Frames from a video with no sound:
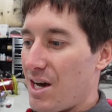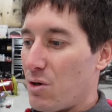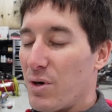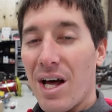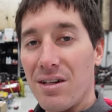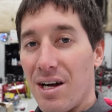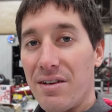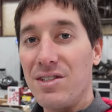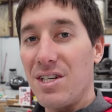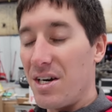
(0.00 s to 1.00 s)
We got a lot
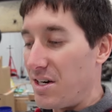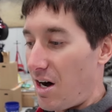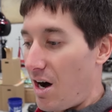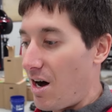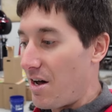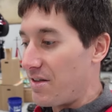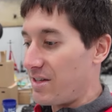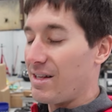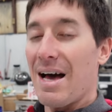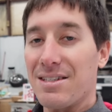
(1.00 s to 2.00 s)
of it done on
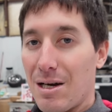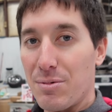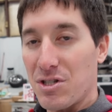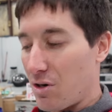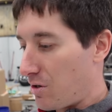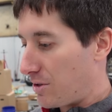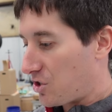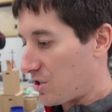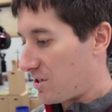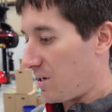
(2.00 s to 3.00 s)
the last episode, a bunch
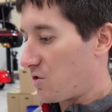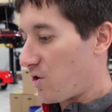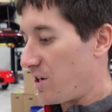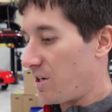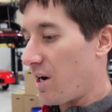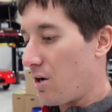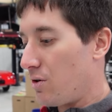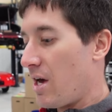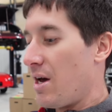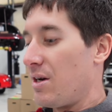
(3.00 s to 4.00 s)
of those things ready to go.
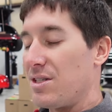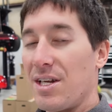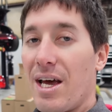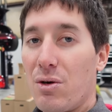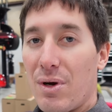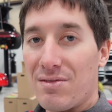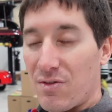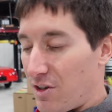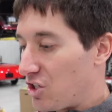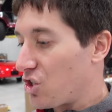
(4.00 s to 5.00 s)
Today we have to
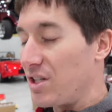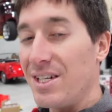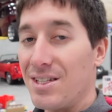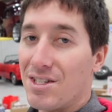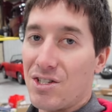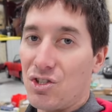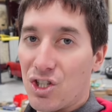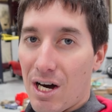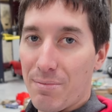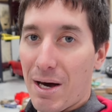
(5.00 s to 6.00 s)
finish cleaning this
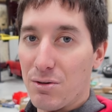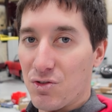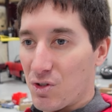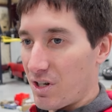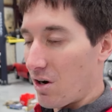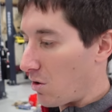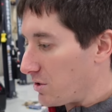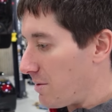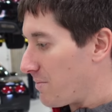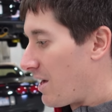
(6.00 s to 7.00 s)
engine up, that was really our
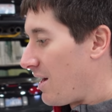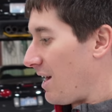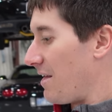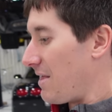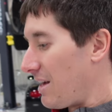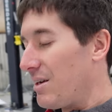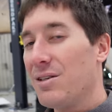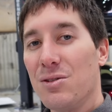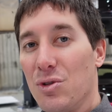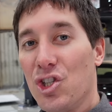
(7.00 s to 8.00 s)
holdup, and then
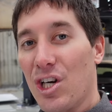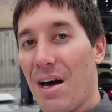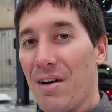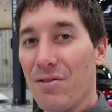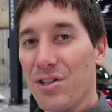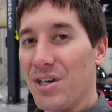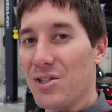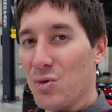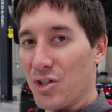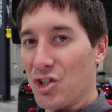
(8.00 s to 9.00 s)
we should have everything
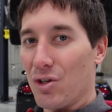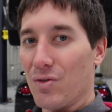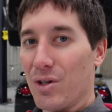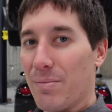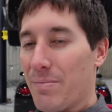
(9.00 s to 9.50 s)
switched over.